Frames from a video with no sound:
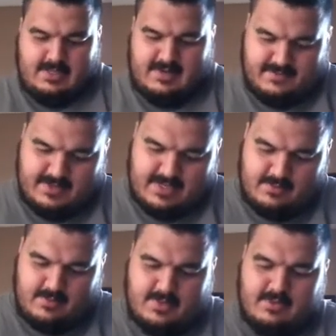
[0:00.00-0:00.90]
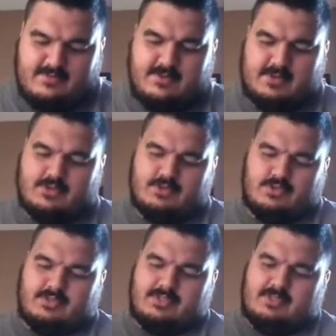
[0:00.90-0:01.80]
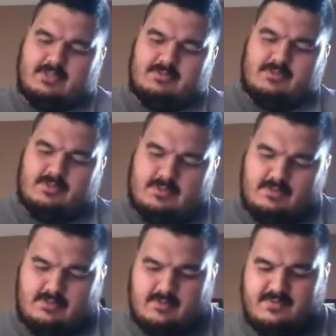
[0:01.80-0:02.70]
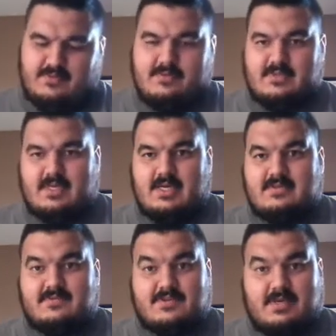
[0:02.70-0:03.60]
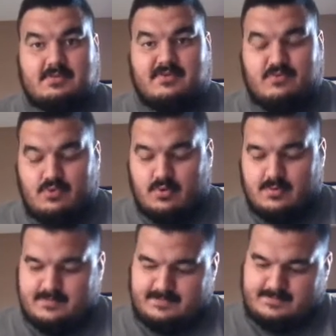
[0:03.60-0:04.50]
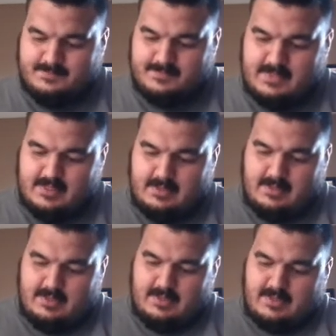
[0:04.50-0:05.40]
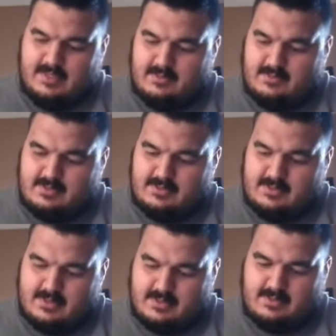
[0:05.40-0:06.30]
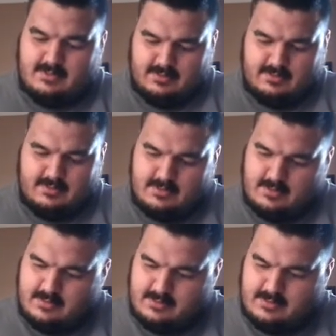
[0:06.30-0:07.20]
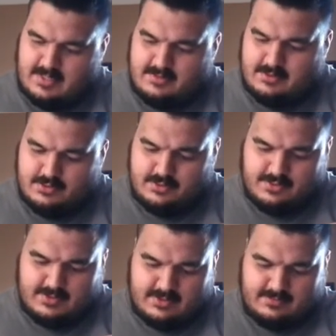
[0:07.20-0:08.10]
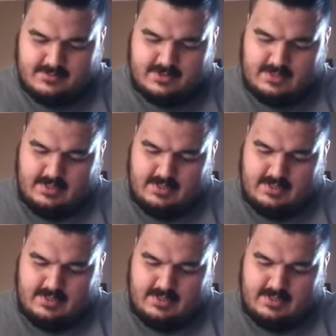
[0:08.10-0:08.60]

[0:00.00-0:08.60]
After that, we went over the control systems, reviewed slides for chapter 4. That one's titled Control Systems.